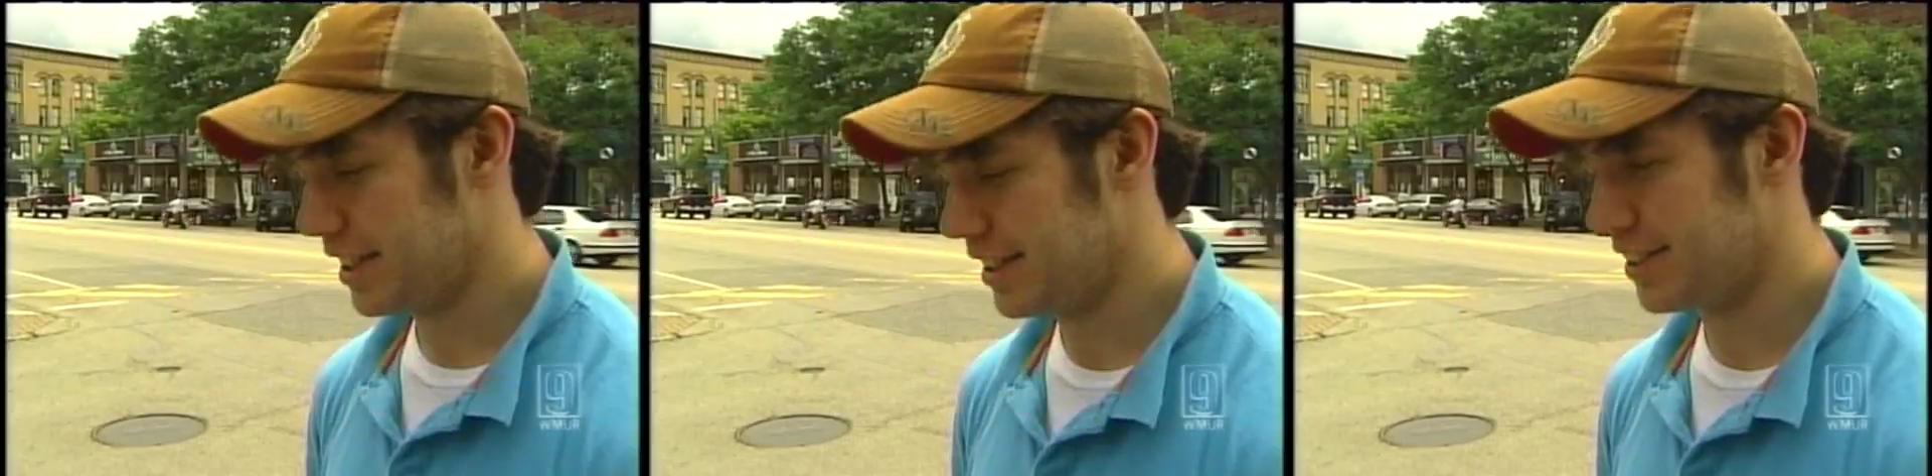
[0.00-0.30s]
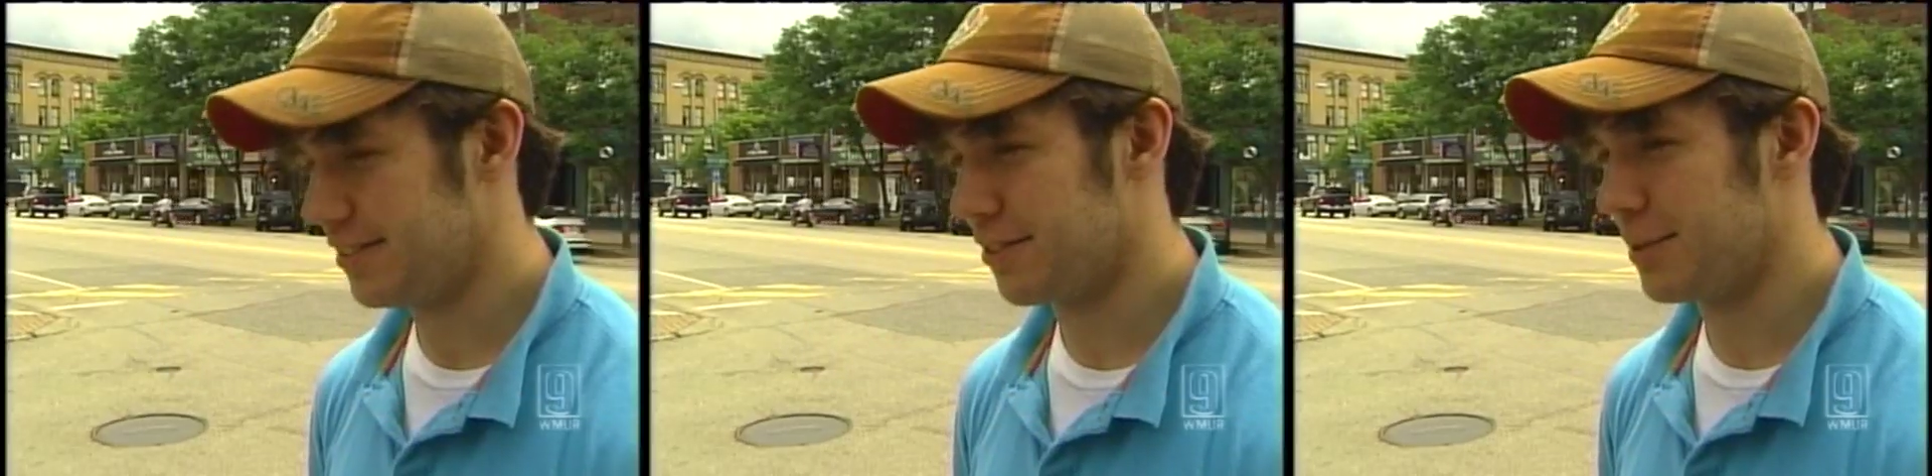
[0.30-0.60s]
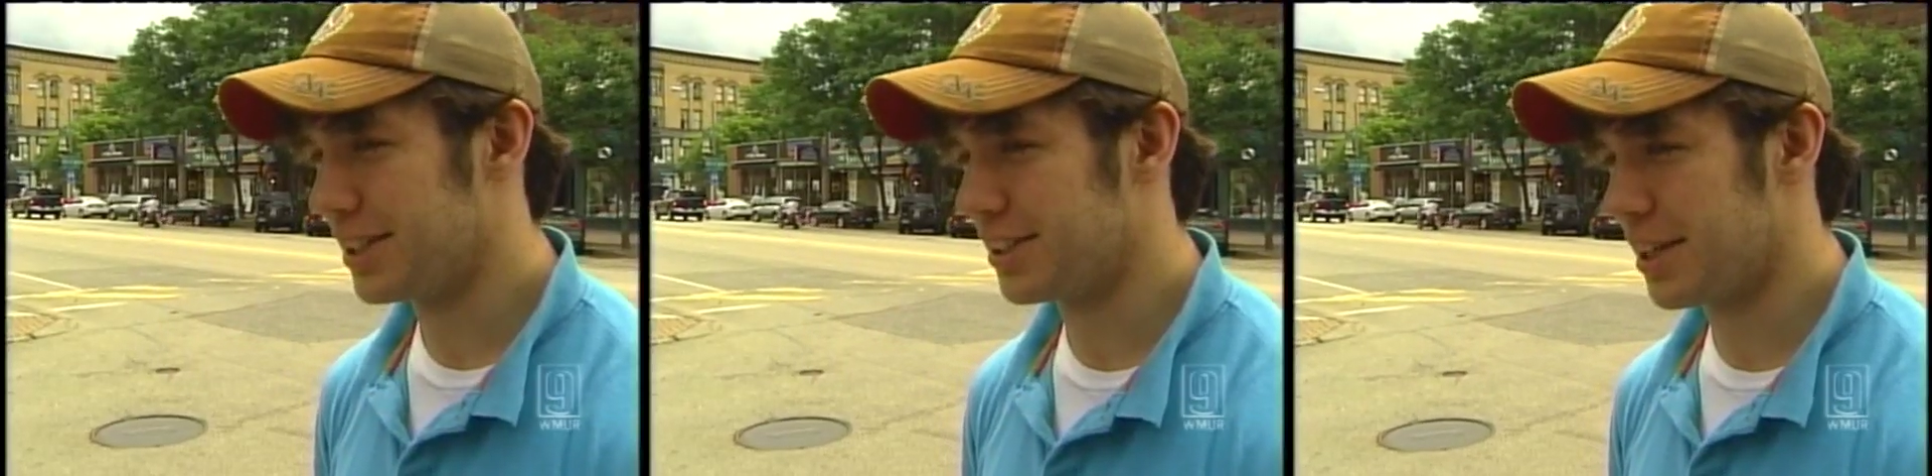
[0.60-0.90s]
It's
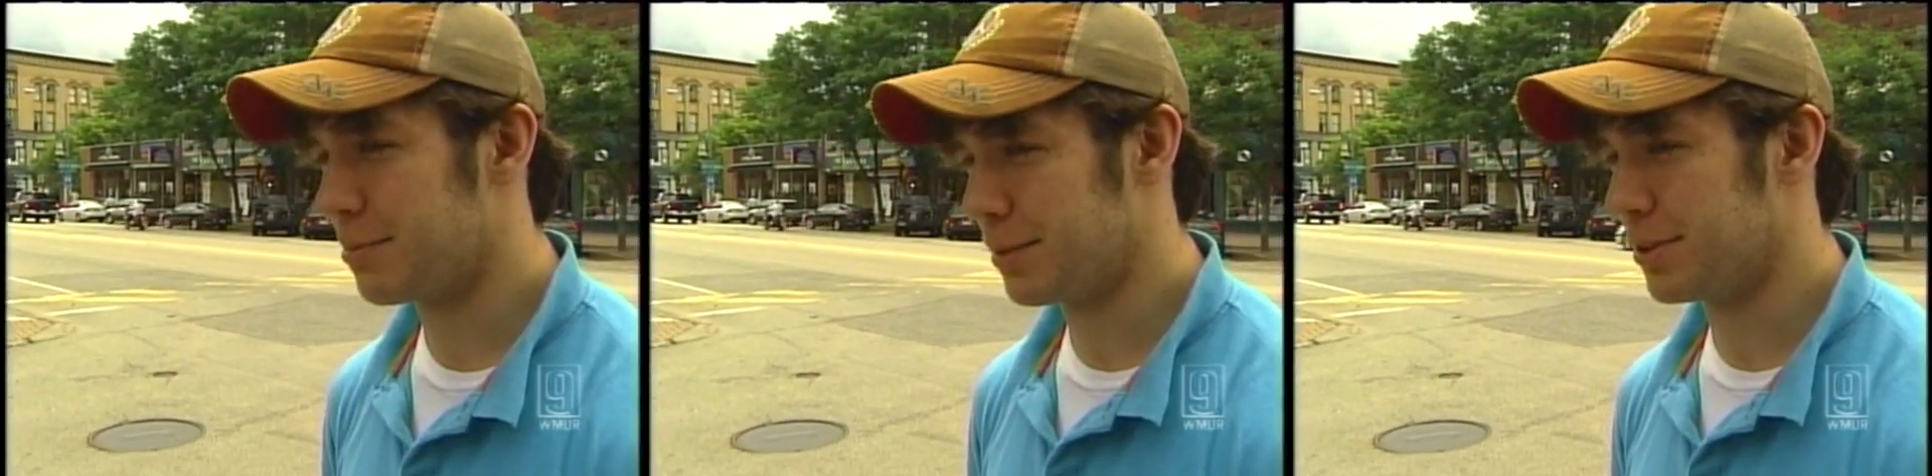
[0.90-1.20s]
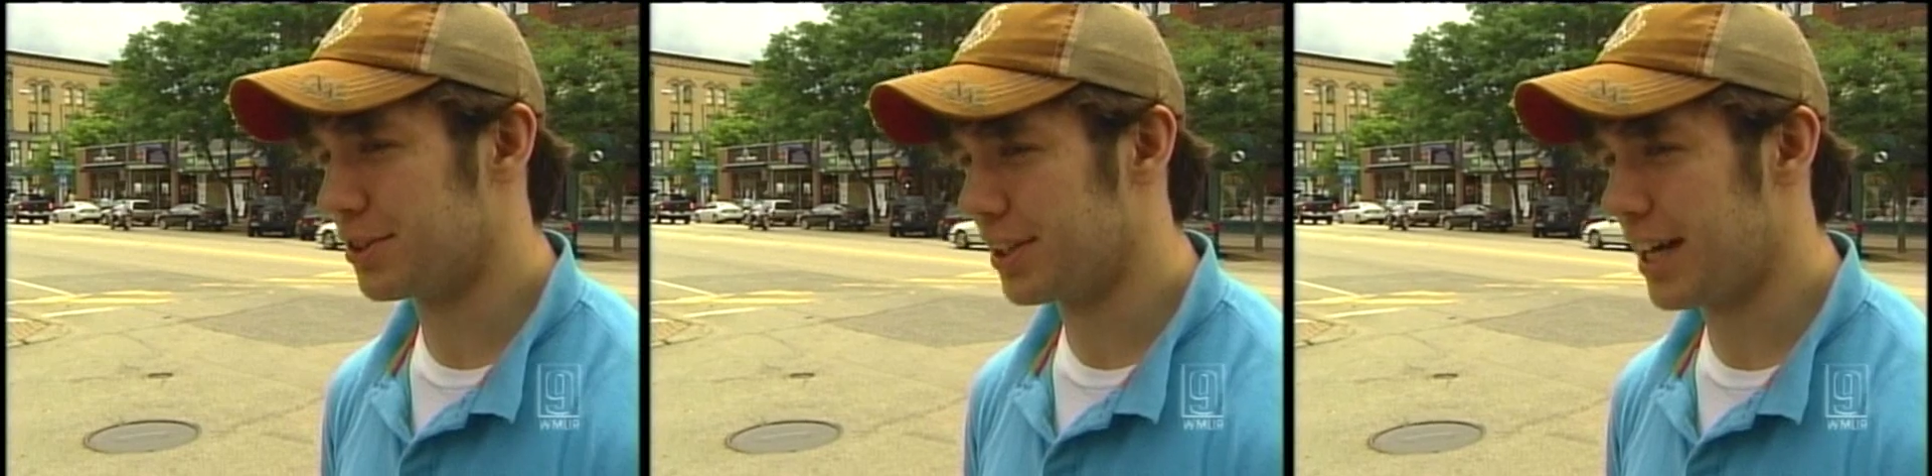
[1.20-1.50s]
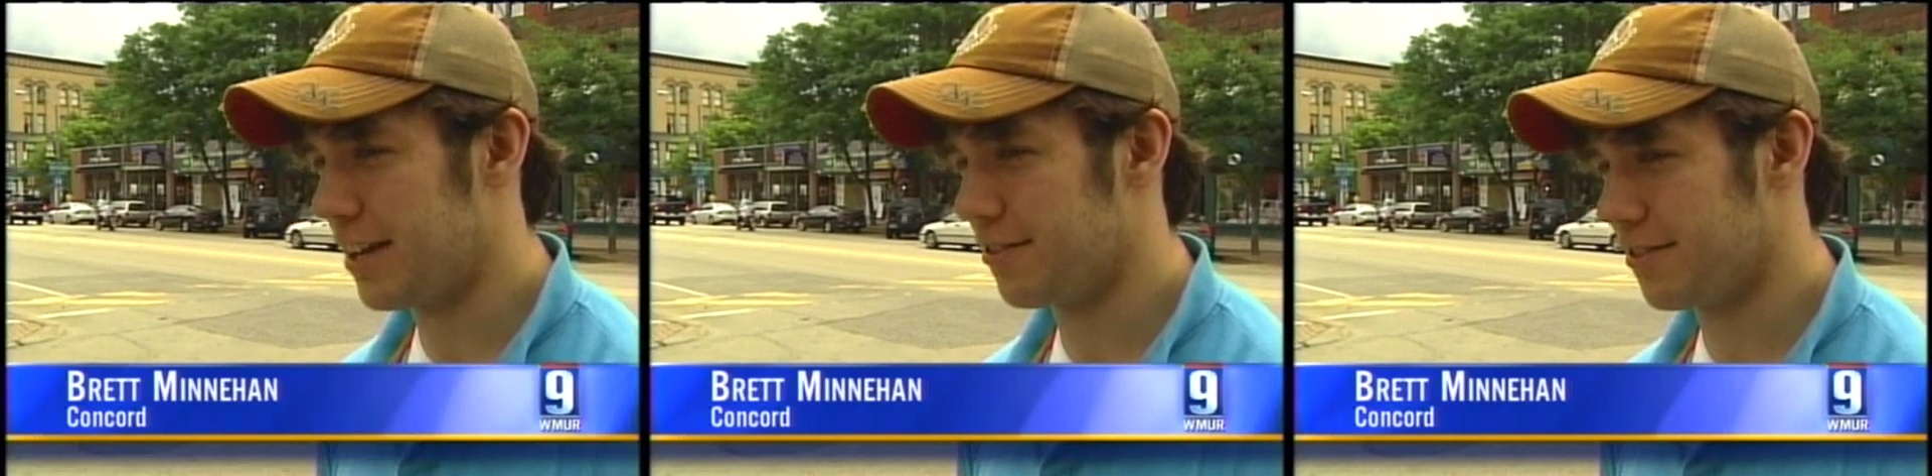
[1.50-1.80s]
information that people should
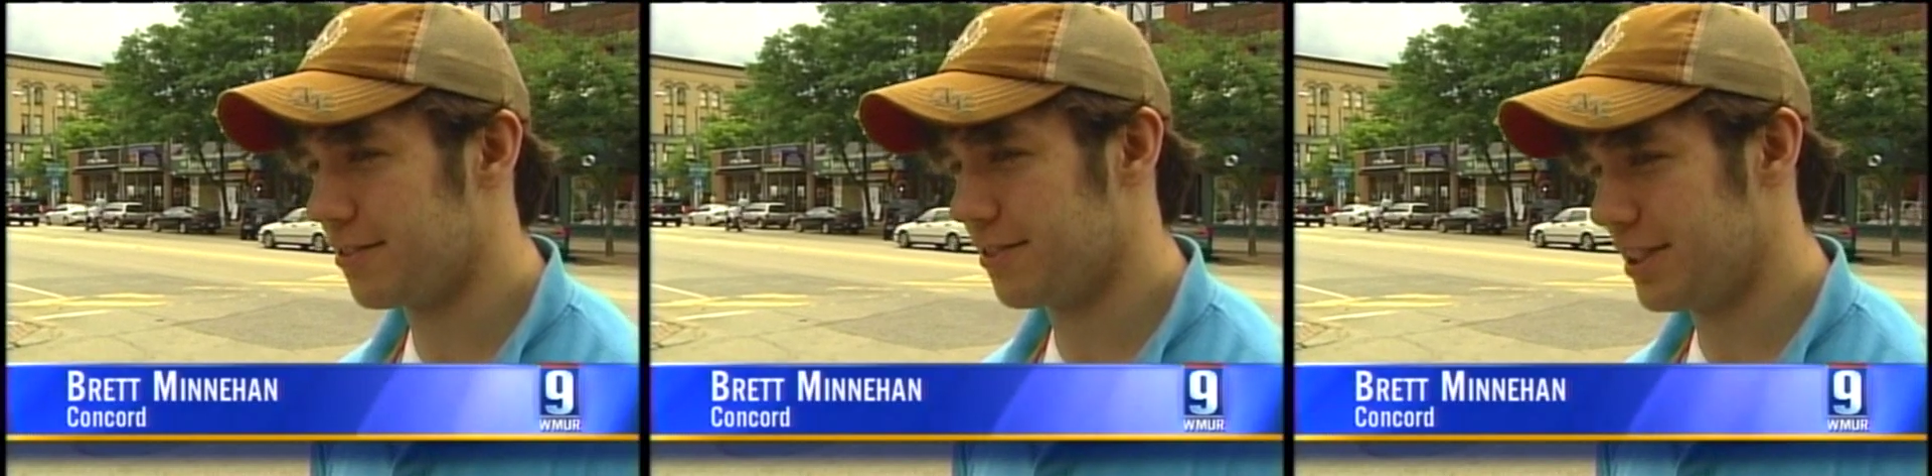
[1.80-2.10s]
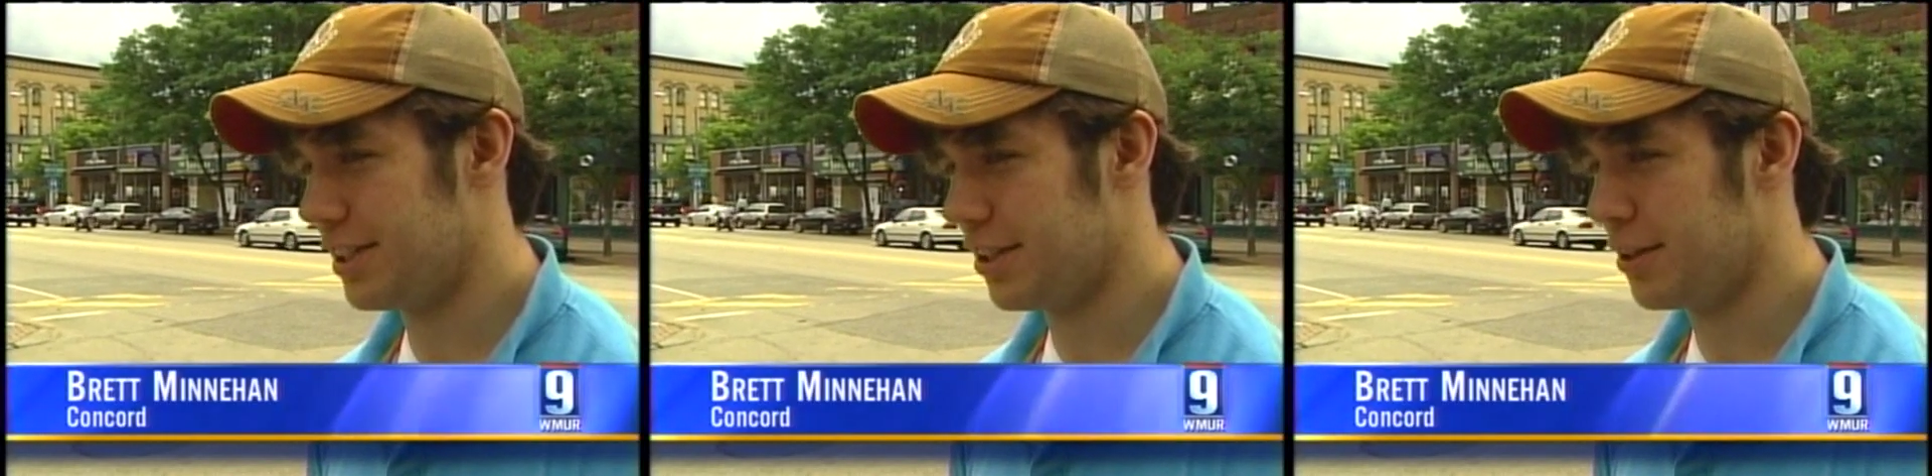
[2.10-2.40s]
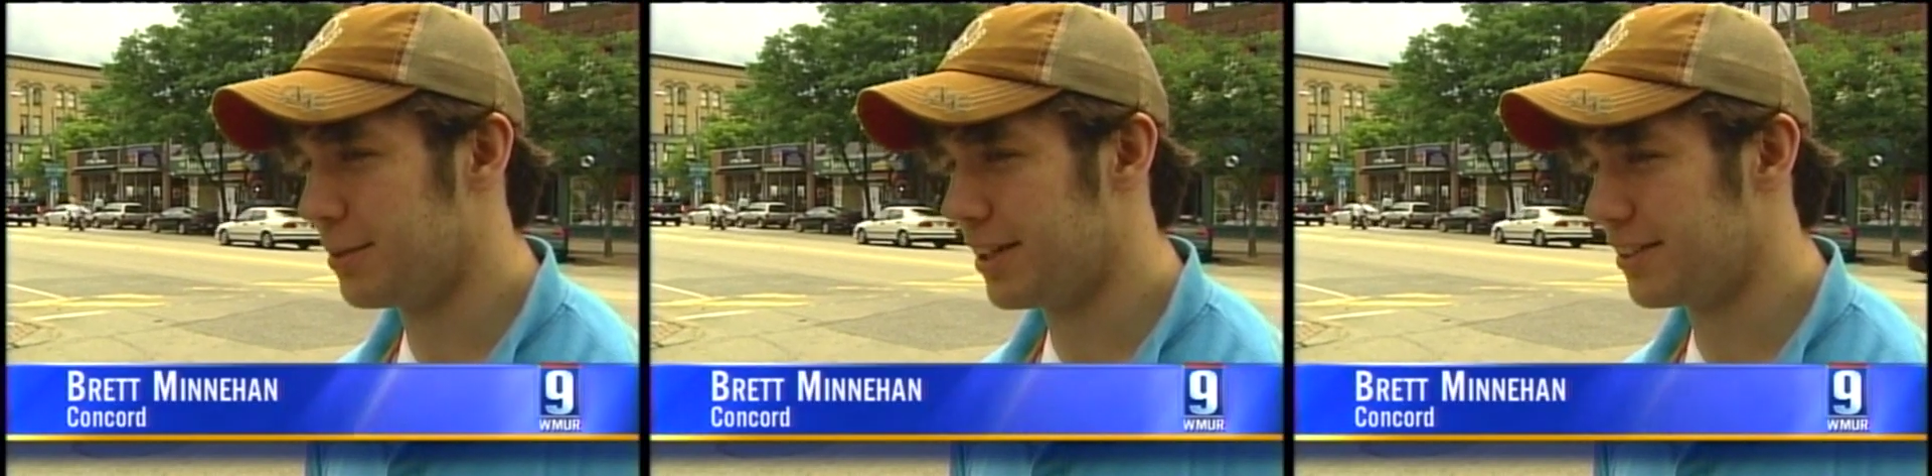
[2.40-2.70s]
have and know
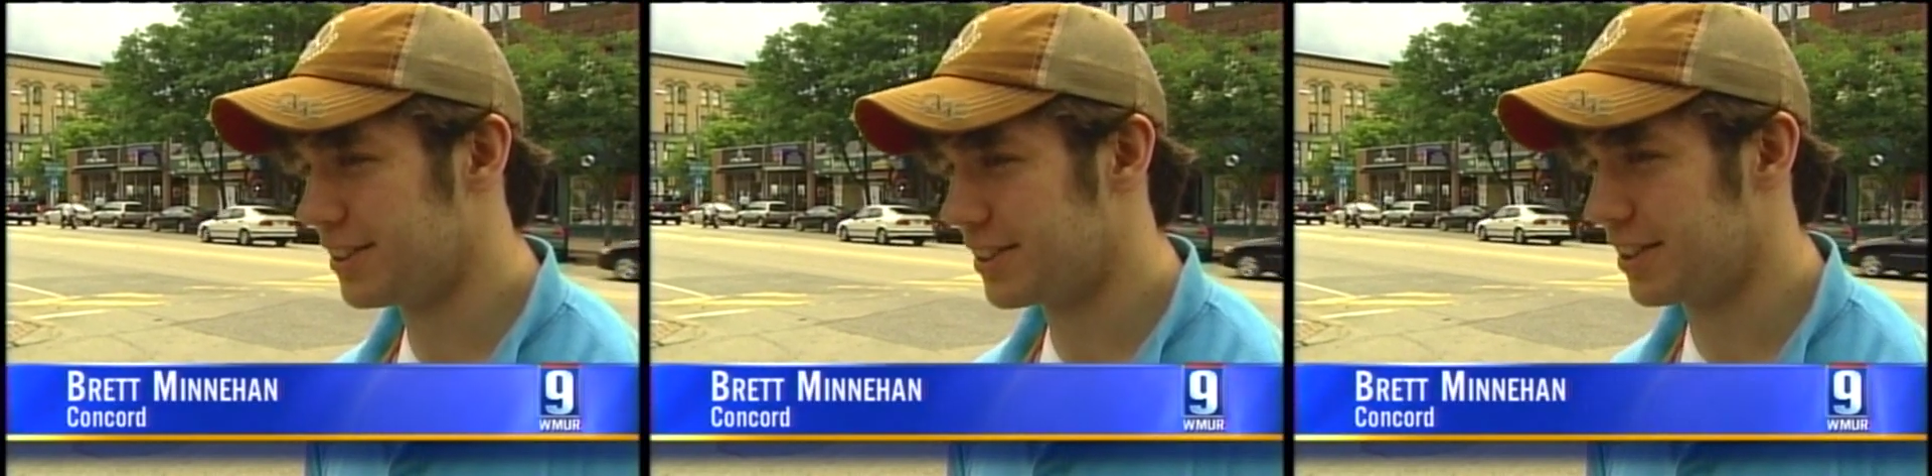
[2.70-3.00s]
about.